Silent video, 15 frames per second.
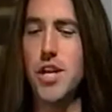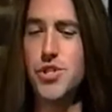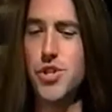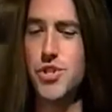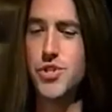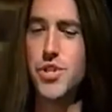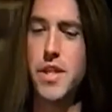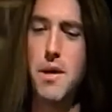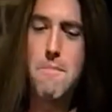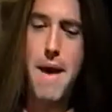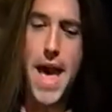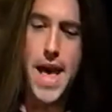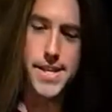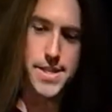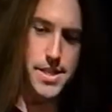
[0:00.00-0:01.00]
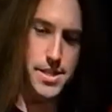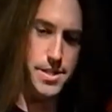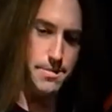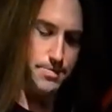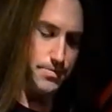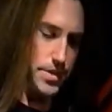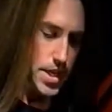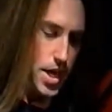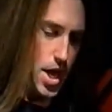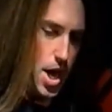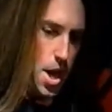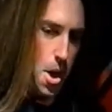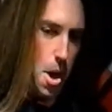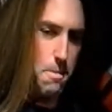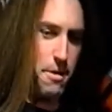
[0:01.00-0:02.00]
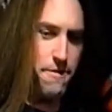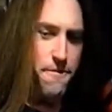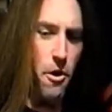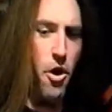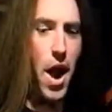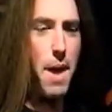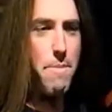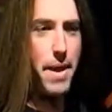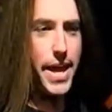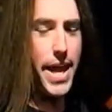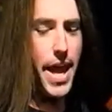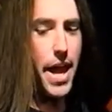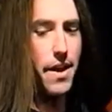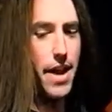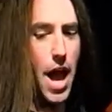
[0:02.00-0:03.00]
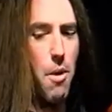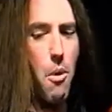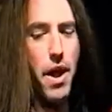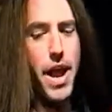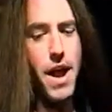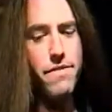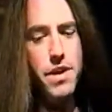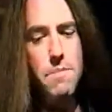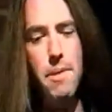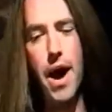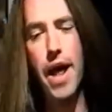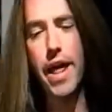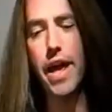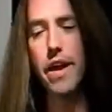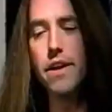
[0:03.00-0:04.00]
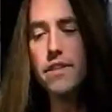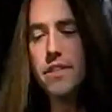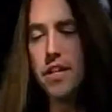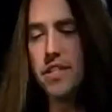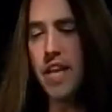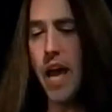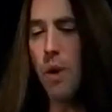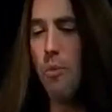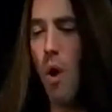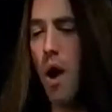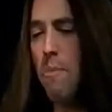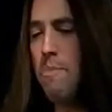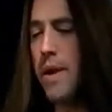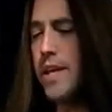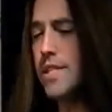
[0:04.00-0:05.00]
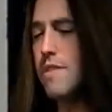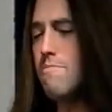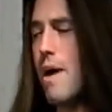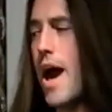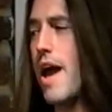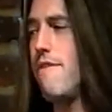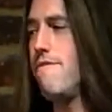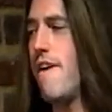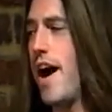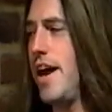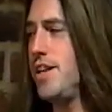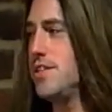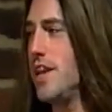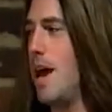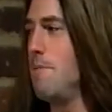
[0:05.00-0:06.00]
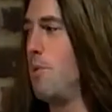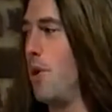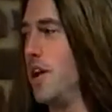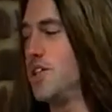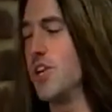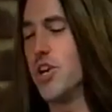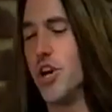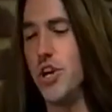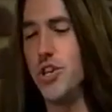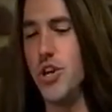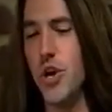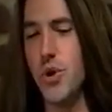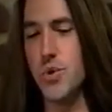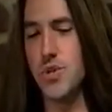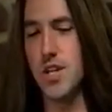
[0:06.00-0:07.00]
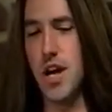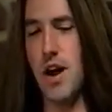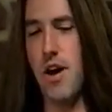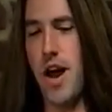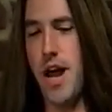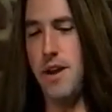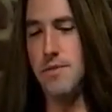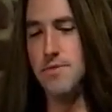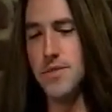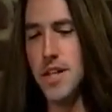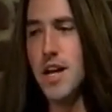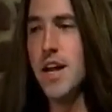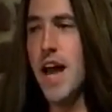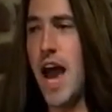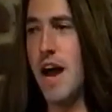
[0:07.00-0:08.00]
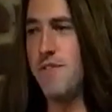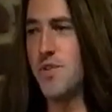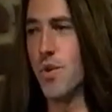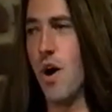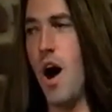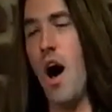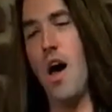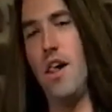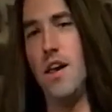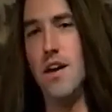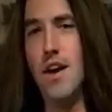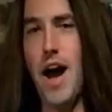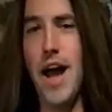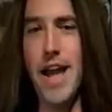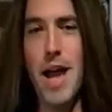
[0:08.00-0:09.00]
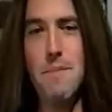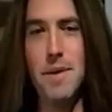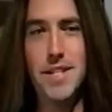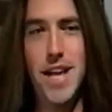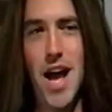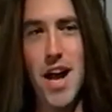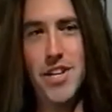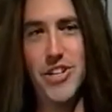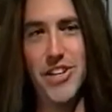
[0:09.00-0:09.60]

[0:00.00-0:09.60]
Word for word: to the masses. Before I begin, I want everybody to take one piece of my advice and put it to good use, all right? After all, I am a doctor.